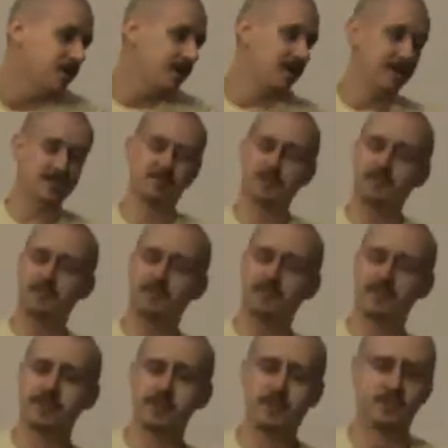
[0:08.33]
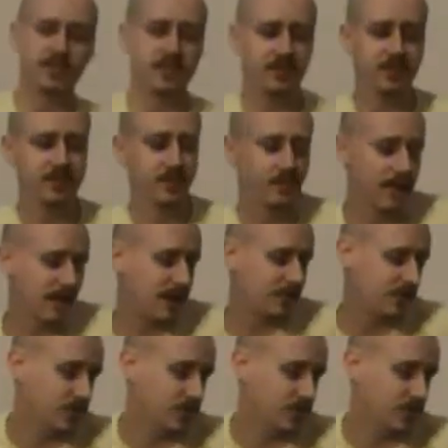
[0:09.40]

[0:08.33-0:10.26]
Alright, so some of the videos I'm going to do, I'm